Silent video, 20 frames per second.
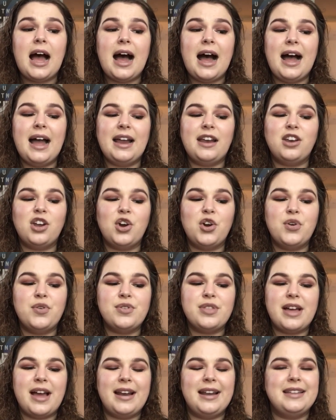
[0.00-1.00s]
I
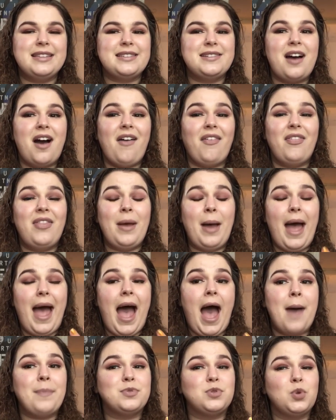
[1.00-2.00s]
know that it's not the
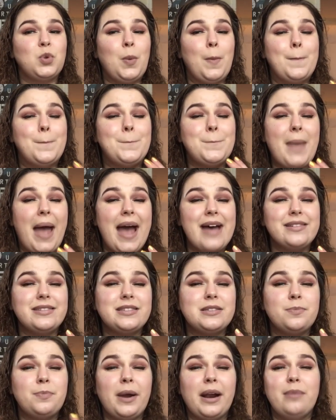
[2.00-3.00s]
absolute best,